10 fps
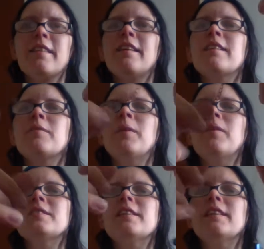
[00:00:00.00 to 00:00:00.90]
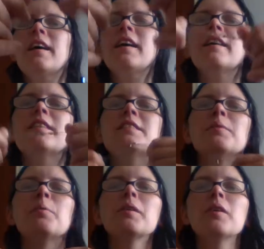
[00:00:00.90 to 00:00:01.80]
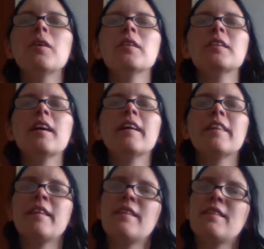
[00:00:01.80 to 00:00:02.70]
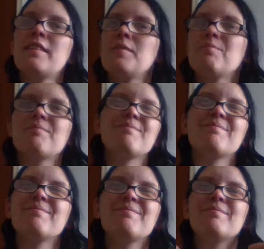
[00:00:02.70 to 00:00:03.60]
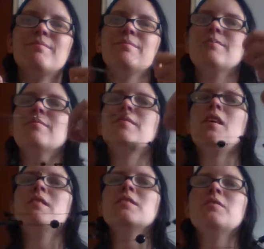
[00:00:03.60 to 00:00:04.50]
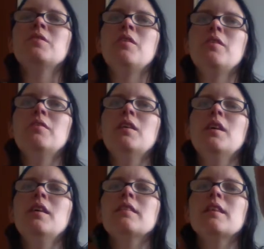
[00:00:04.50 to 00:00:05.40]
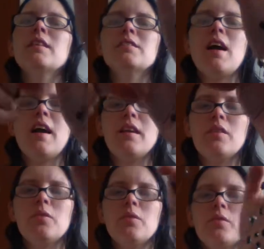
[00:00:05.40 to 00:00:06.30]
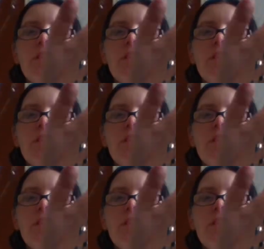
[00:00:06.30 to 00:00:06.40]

this, multi-layered. You put it on like this. I don't know. They tangle.